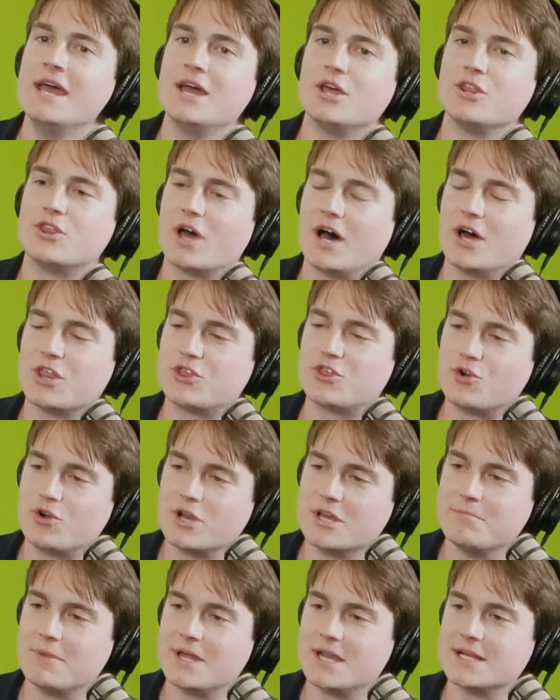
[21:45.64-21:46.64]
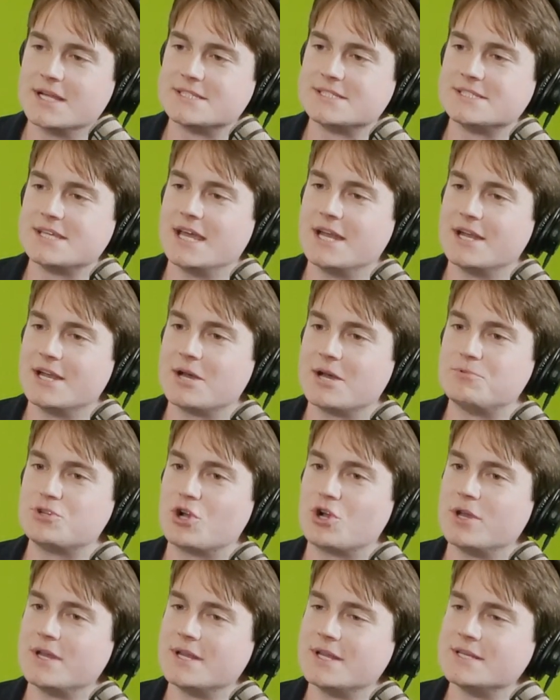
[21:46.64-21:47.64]
30 minutes ended up
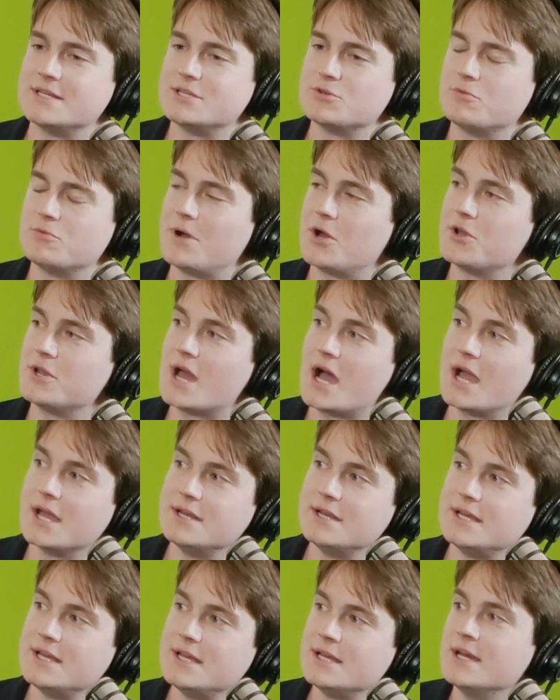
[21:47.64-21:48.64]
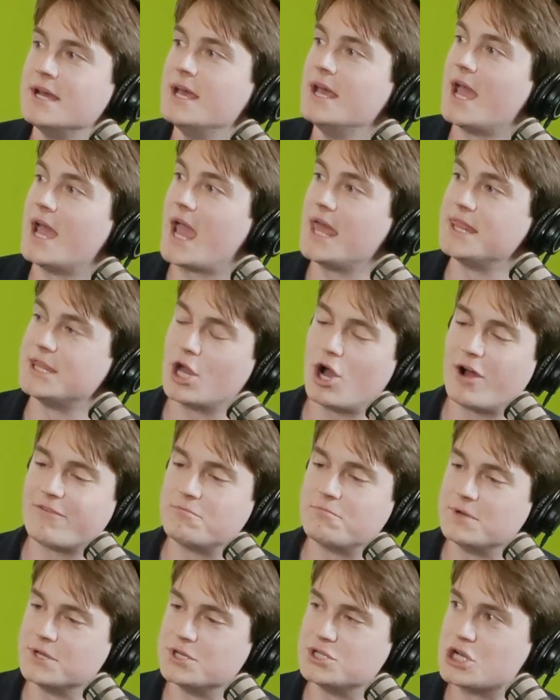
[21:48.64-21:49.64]
turning into about 90. And they offered
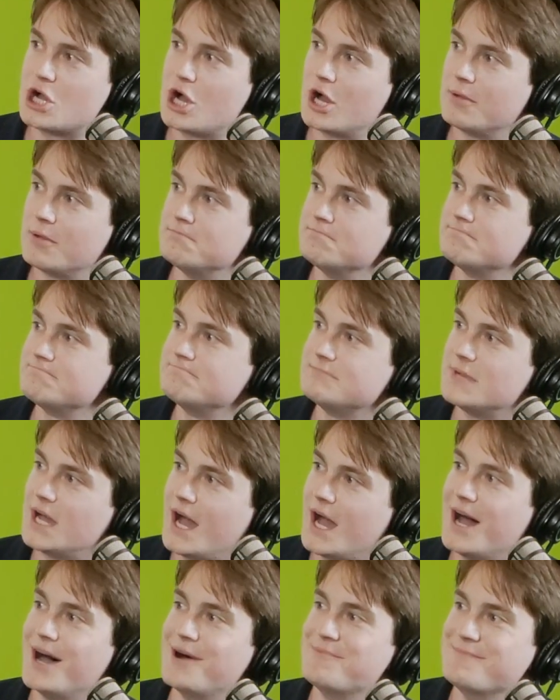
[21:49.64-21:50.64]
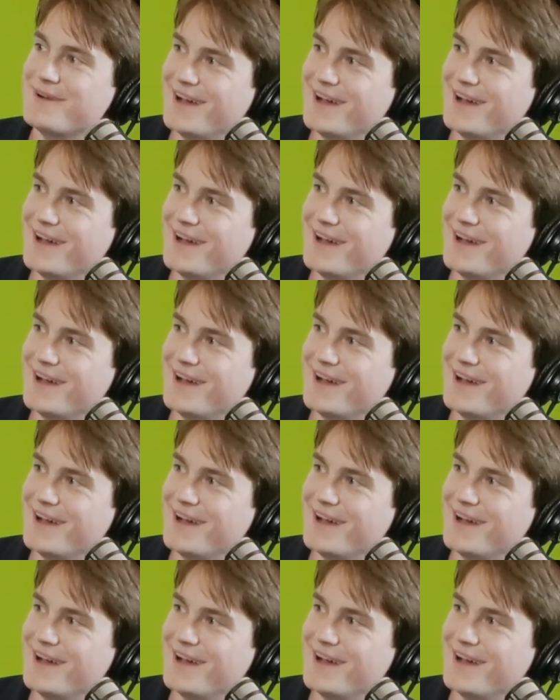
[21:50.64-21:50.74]
me a job. On